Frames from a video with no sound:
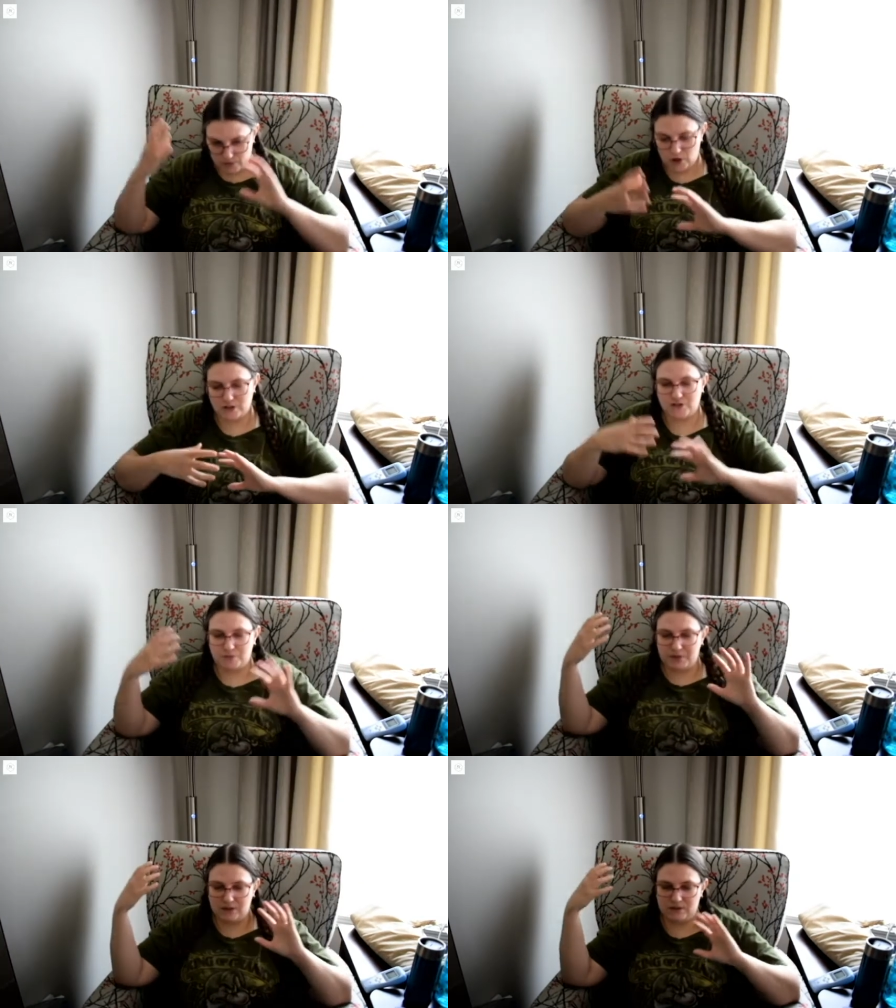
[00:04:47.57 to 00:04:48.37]
not
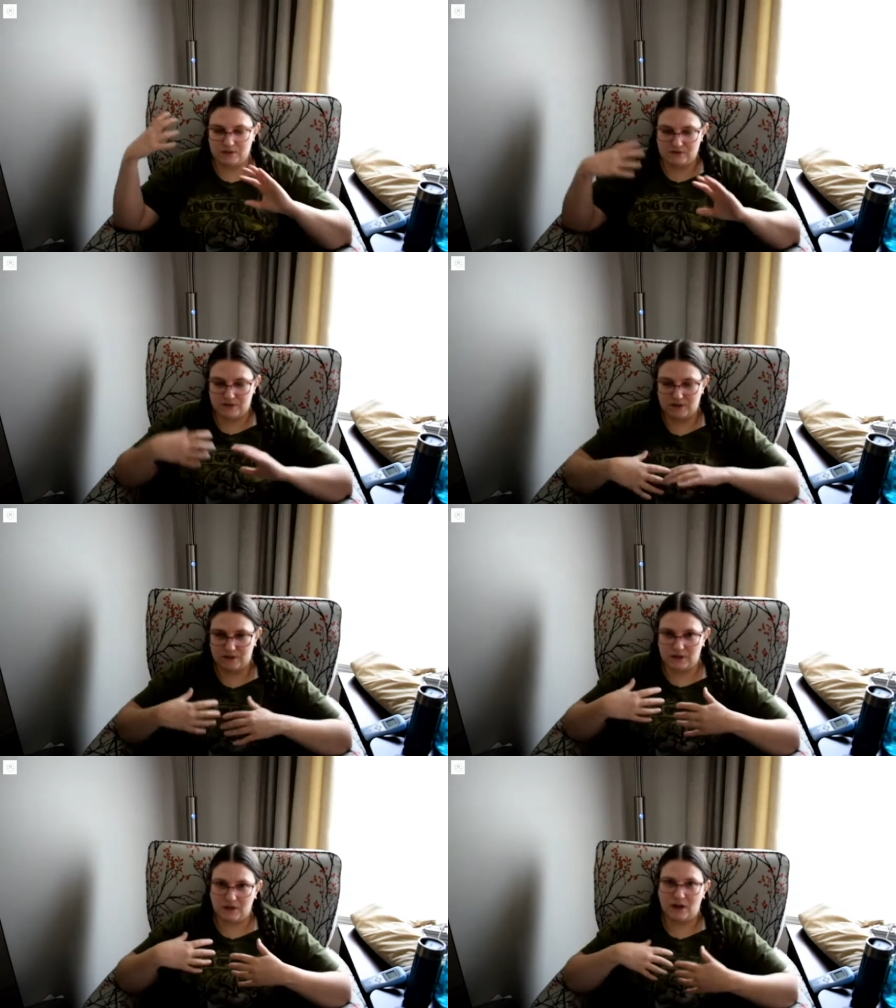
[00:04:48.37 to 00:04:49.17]
just because
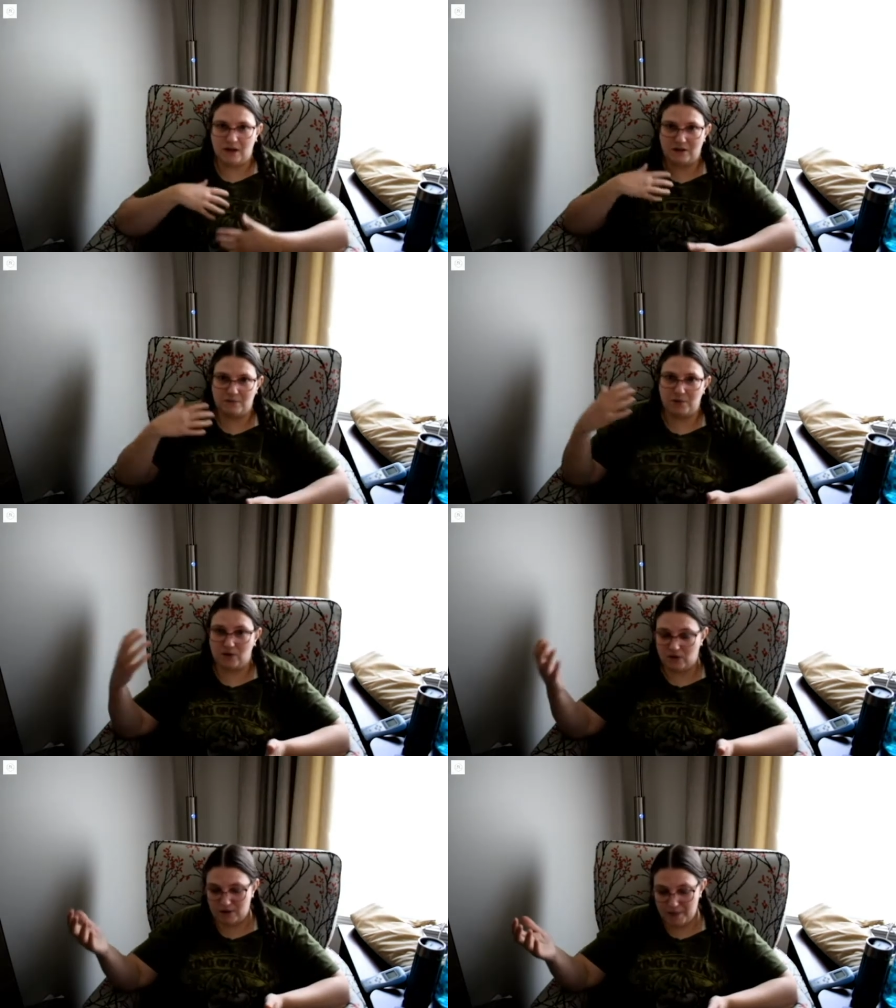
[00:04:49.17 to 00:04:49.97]
physically I end up in
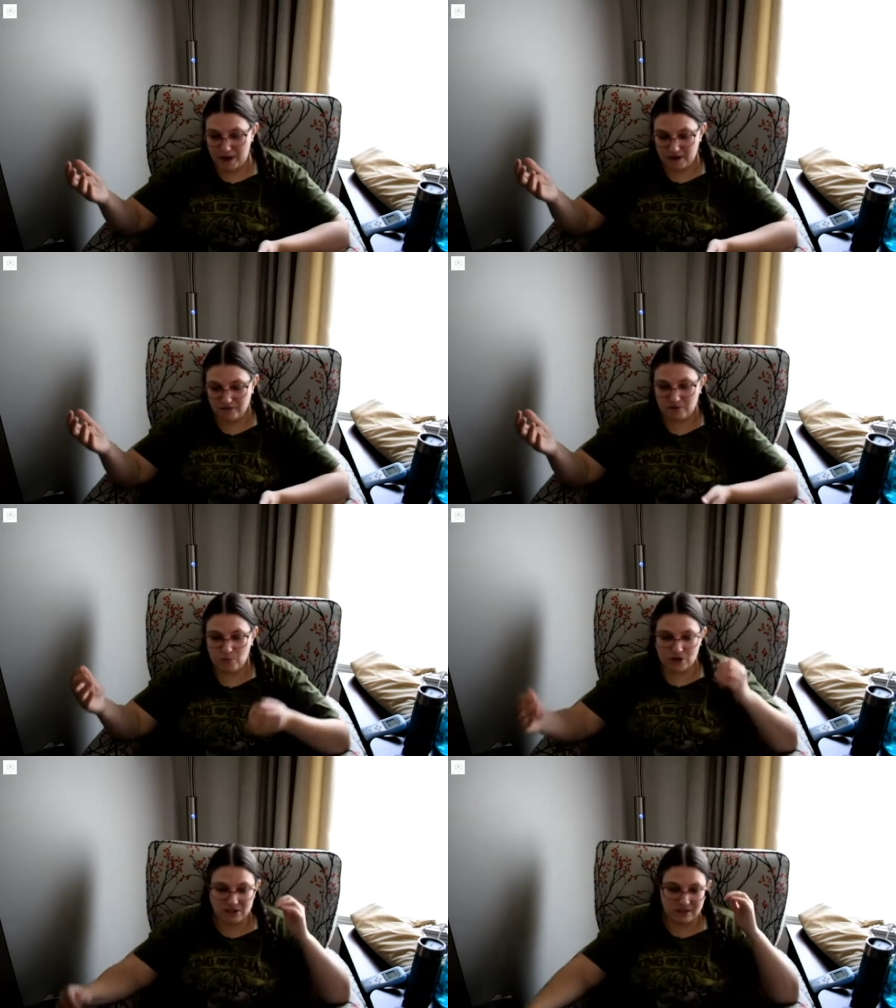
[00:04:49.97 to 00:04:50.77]
a lot of pain from
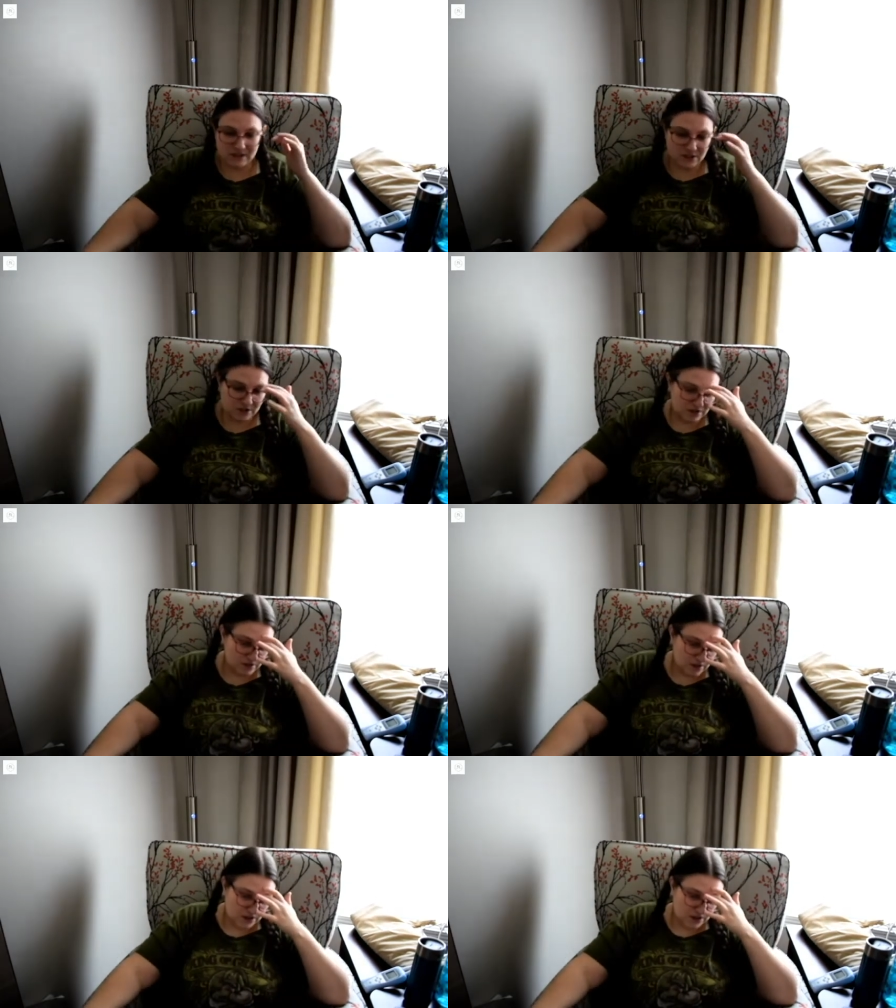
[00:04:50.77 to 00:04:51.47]
washing dishes.